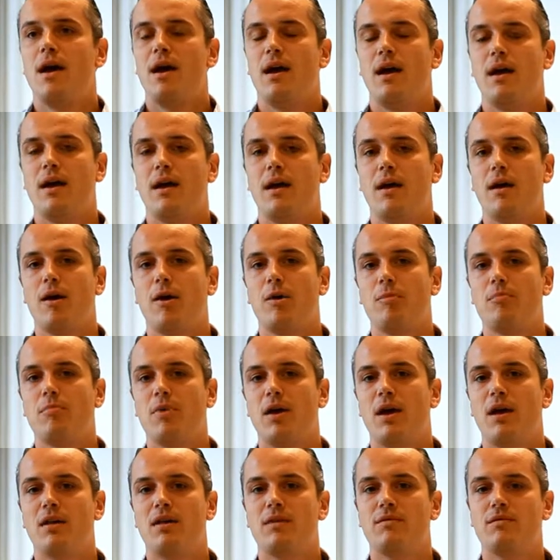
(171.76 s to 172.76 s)

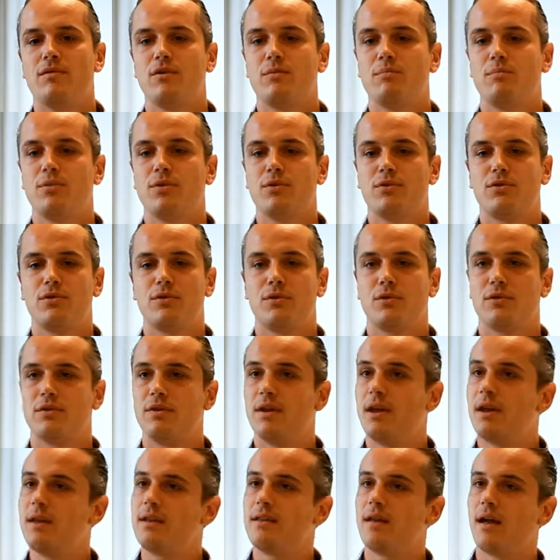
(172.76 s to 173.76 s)
and if you put your
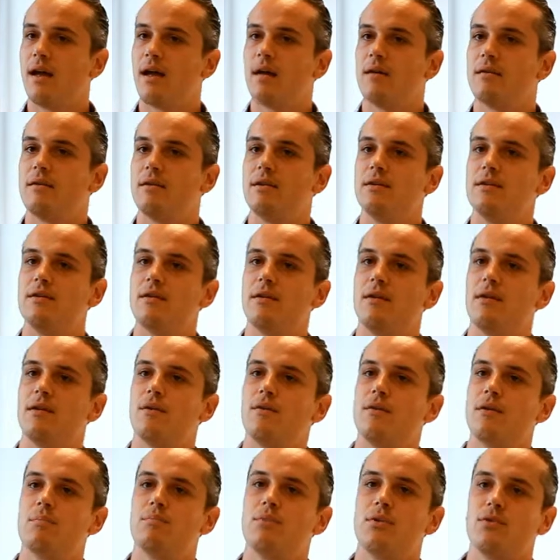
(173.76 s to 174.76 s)
data in a
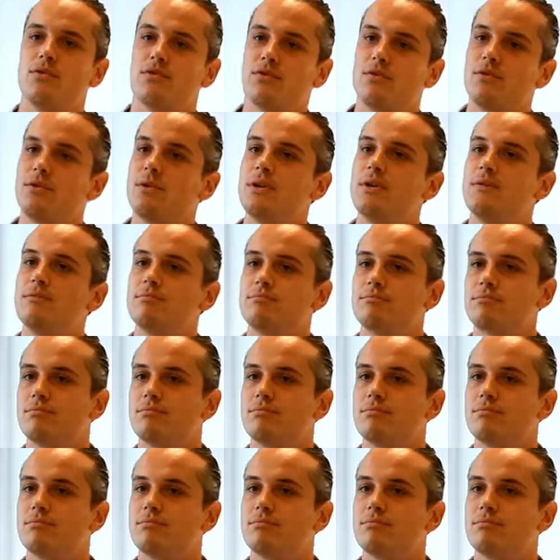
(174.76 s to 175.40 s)
repository,